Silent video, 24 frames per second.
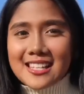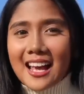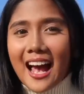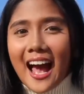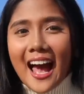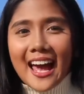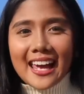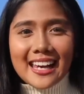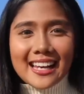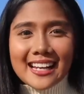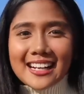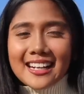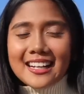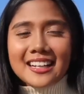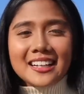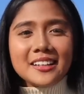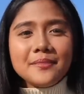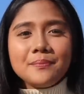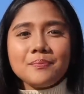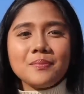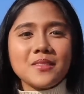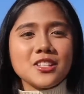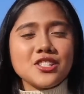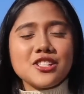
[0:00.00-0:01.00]

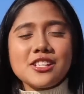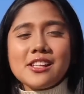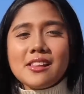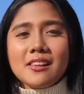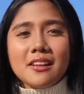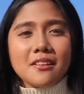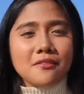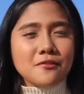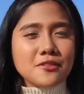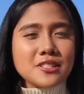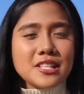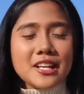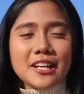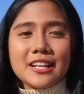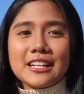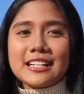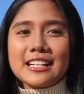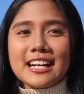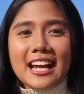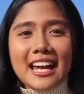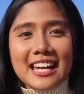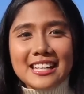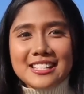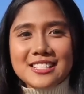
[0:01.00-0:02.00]
Aika. She lives here
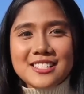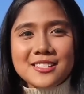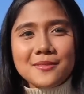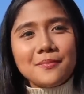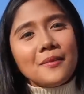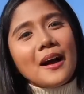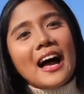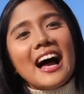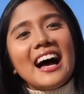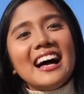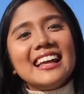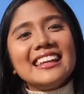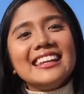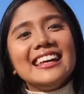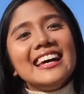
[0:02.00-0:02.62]
in Japan.